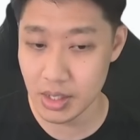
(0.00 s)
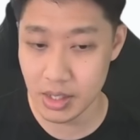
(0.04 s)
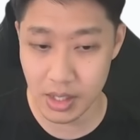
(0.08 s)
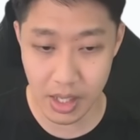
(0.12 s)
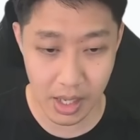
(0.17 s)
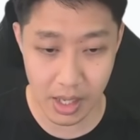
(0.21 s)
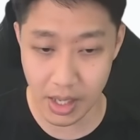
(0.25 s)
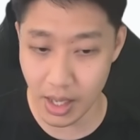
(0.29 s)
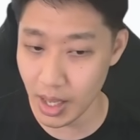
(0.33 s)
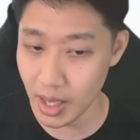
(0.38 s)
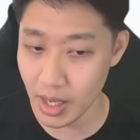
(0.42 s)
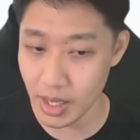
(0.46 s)

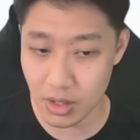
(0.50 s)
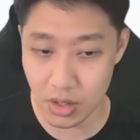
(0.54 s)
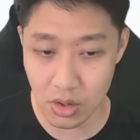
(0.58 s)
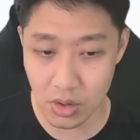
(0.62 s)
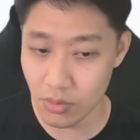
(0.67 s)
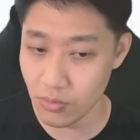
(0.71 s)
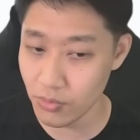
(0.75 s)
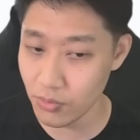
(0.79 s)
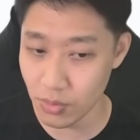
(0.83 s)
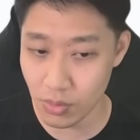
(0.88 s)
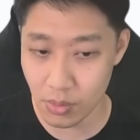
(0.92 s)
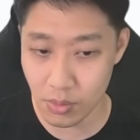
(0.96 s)
King
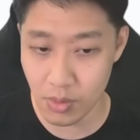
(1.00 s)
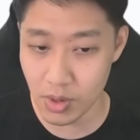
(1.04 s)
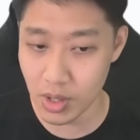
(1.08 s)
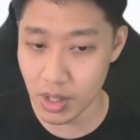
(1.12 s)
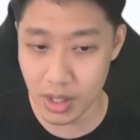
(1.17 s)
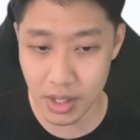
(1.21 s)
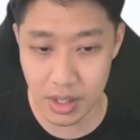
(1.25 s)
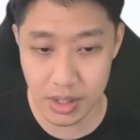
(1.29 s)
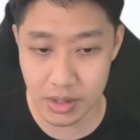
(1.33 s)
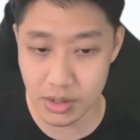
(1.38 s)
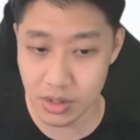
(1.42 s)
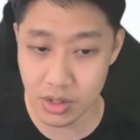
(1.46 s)
Halo for
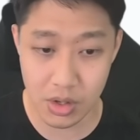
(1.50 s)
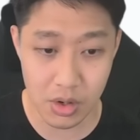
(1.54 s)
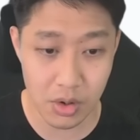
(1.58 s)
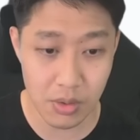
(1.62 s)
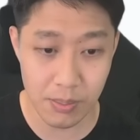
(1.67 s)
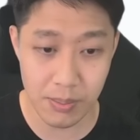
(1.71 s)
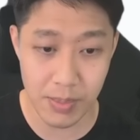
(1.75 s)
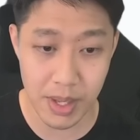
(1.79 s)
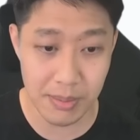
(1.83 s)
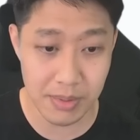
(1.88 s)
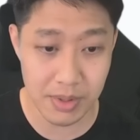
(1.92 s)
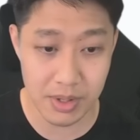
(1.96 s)
one,
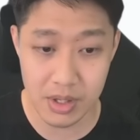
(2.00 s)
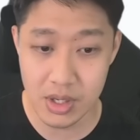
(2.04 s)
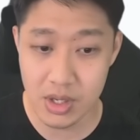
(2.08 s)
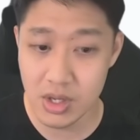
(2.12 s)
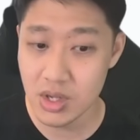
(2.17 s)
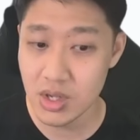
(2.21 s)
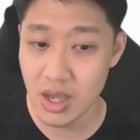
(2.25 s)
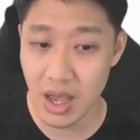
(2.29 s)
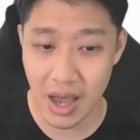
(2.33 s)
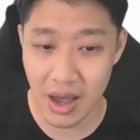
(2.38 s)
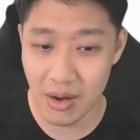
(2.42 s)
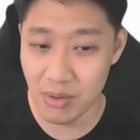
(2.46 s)
maybe
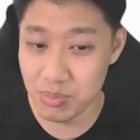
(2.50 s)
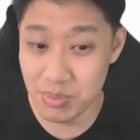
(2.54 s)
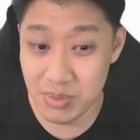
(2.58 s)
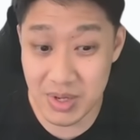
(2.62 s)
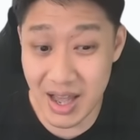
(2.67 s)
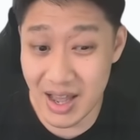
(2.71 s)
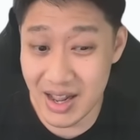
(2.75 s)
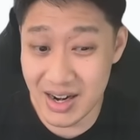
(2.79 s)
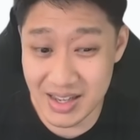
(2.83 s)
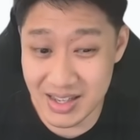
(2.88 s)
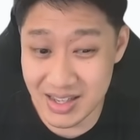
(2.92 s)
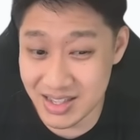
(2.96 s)
I would
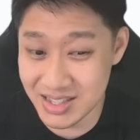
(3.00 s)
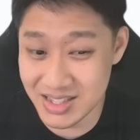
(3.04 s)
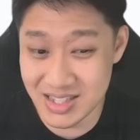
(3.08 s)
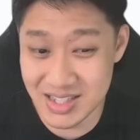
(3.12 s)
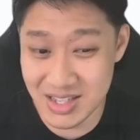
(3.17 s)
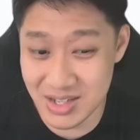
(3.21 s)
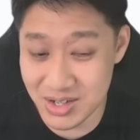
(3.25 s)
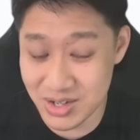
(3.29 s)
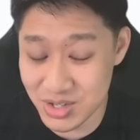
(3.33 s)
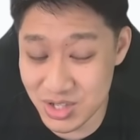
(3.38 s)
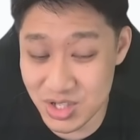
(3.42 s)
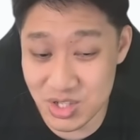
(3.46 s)
kind of
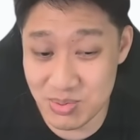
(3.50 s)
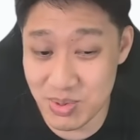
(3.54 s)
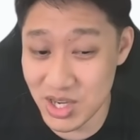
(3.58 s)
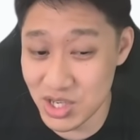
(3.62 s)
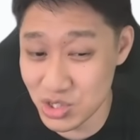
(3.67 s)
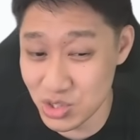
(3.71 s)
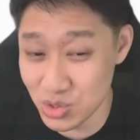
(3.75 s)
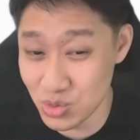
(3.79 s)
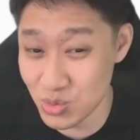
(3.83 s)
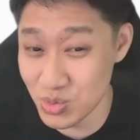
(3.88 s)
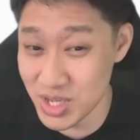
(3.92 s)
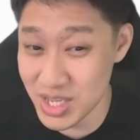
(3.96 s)
consider
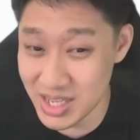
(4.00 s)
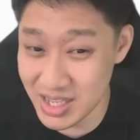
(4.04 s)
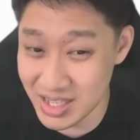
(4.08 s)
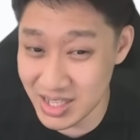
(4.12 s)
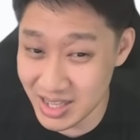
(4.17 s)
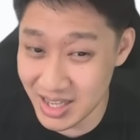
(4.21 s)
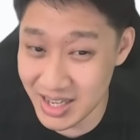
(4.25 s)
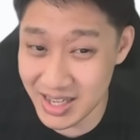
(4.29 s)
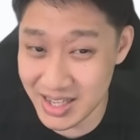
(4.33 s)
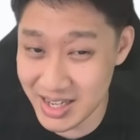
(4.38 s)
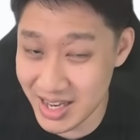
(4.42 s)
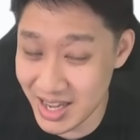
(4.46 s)
Special Week
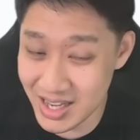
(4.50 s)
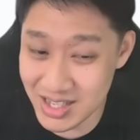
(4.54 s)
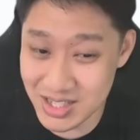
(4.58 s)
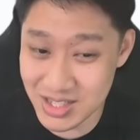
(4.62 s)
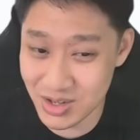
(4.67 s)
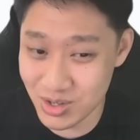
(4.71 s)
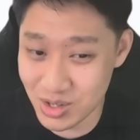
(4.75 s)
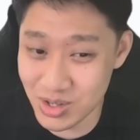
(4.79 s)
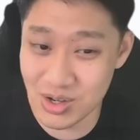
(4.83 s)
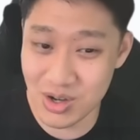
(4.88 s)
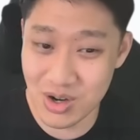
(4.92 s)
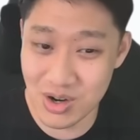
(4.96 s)
like an
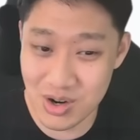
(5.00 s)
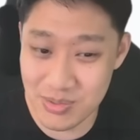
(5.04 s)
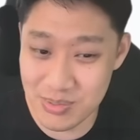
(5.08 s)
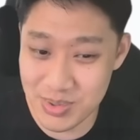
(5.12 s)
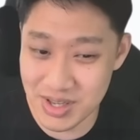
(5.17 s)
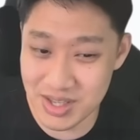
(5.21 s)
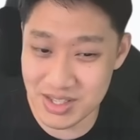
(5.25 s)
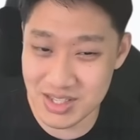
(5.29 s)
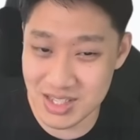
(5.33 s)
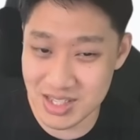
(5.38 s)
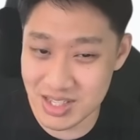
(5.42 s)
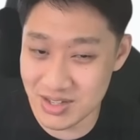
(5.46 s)
SR card
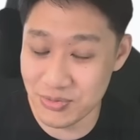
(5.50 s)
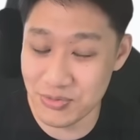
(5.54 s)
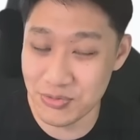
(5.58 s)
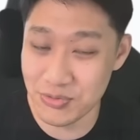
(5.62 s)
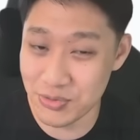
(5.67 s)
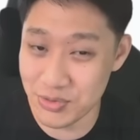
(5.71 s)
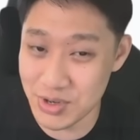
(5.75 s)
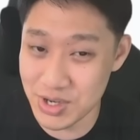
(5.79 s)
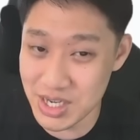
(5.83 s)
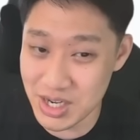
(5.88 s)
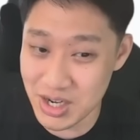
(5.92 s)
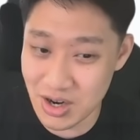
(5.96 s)
because it's a
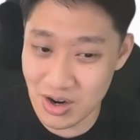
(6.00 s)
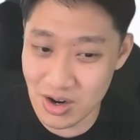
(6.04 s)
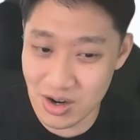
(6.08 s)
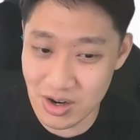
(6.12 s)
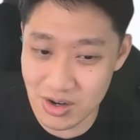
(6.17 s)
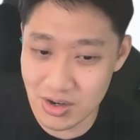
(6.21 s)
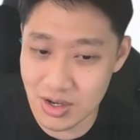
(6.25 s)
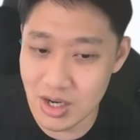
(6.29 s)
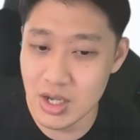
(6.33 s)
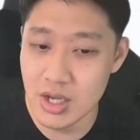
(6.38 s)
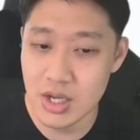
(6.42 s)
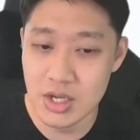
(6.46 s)
free
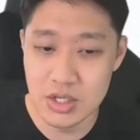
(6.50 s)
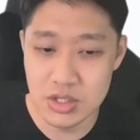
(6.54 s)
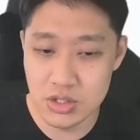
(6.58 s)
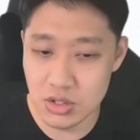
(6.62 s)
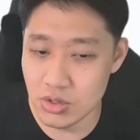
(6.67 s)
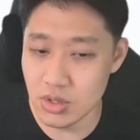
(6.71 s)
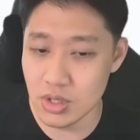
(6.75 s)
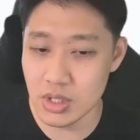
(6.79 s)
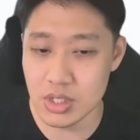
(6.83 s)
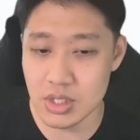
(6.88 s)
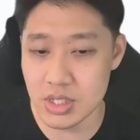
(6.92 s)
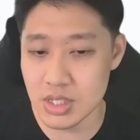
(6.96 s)
card. So
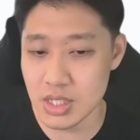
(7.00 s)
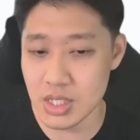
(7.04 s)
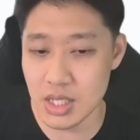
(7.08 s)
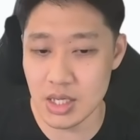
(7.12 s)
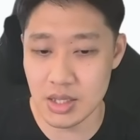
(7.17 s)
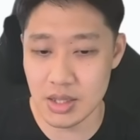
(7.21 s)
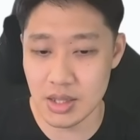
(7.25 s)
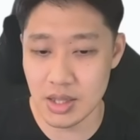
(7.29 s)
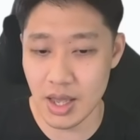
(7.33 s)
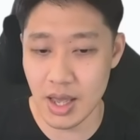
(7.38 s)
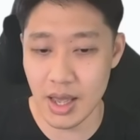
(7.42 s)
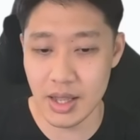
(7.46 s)
you can
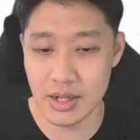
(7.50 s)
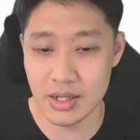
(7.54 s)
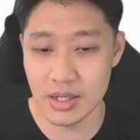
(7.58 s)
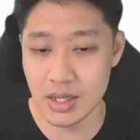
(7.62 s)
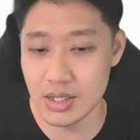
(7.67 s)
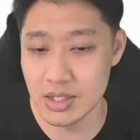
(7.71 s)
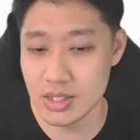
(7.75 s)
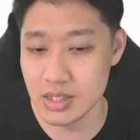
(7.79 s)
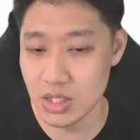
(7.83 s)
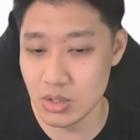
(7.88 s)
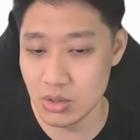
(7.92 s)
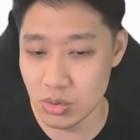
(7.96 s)
see that
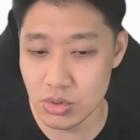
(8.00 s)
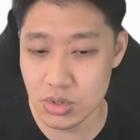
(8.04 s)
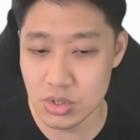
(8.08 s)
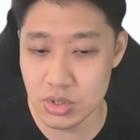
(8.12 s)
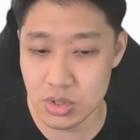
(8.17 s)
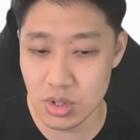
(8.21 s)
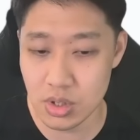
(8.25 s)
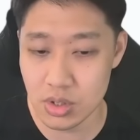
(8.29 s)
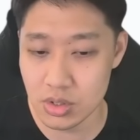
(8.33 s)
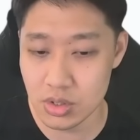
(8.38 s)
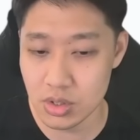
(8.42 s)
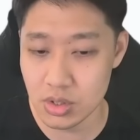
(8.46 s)
a
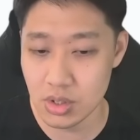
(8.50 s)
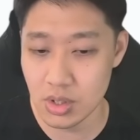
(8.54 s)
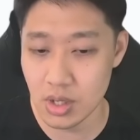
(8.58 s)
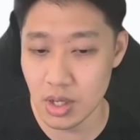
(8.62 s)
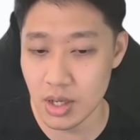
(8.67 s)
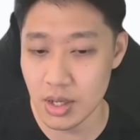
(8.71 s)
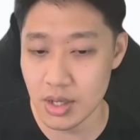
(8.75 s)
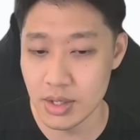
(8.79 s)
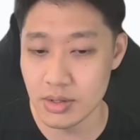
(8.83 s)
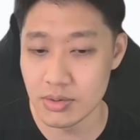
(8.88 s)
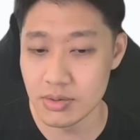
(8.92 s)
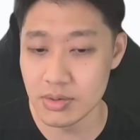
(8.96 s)
0-star
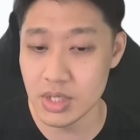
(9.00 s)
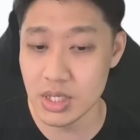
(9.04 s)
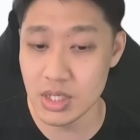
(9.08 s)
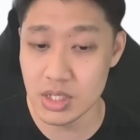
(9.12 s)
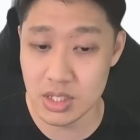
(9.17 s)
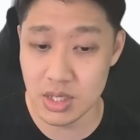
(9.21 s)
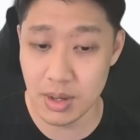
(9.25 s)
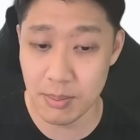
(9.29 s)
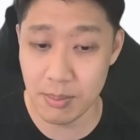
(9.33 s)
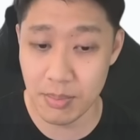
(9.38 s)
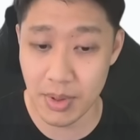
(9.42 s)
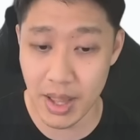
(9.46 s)

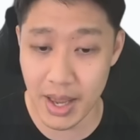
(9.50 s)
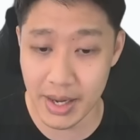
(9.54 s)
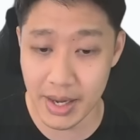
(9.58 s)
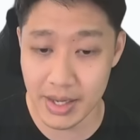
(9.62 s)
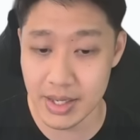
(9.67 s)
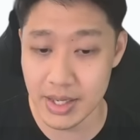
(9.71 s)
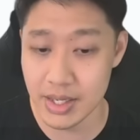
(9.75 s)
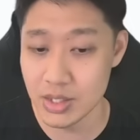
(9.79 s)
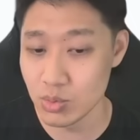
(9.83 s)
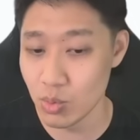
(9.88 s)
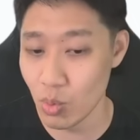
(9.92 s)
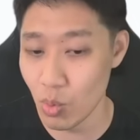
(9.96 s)
Kitasan Black
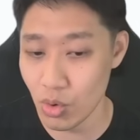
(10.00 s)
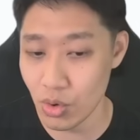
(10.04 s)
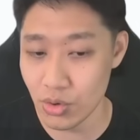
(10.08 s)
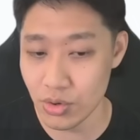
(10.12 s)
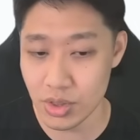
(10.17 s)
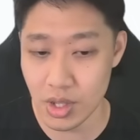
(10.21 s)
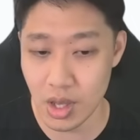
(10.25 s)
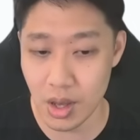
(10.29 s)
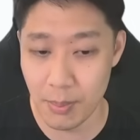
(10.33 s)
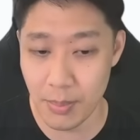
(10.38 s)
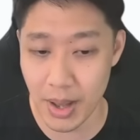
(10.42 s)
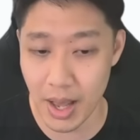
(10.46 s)
is
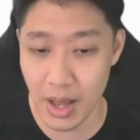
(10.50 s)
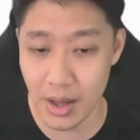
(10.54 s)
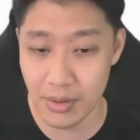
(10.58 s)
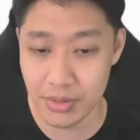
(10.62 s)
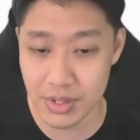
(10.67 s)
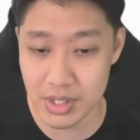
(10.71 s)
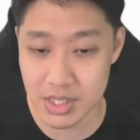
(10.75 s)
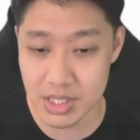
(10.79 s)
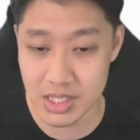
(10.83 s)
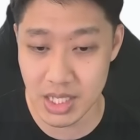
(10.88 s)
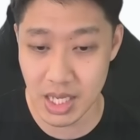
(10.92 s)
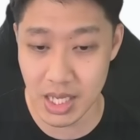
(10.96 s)
worth about
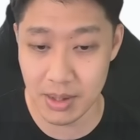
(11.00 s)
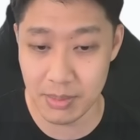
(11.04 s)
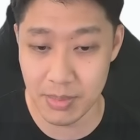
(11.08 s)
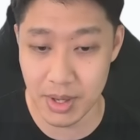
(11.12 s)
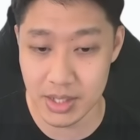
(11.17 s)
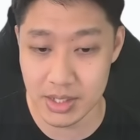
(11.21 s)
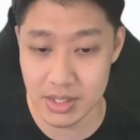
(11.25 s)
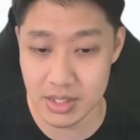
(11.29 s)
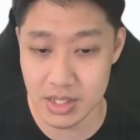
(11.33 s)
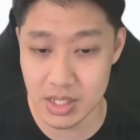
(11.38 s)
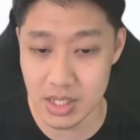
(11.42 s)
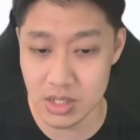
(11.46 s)
the same
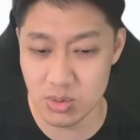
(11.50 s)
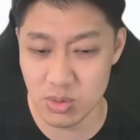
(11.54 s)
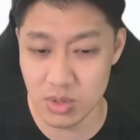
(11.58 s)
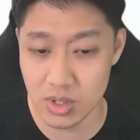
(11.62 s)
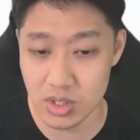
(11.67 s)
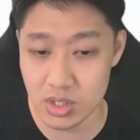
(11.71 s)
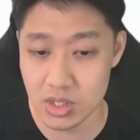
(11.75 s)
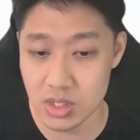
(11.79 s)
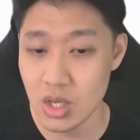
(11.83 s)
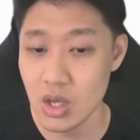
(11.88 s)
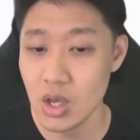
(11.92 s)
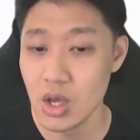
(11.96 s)
as these
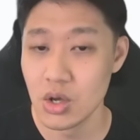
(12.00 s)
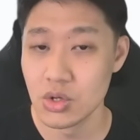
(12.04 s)
ones.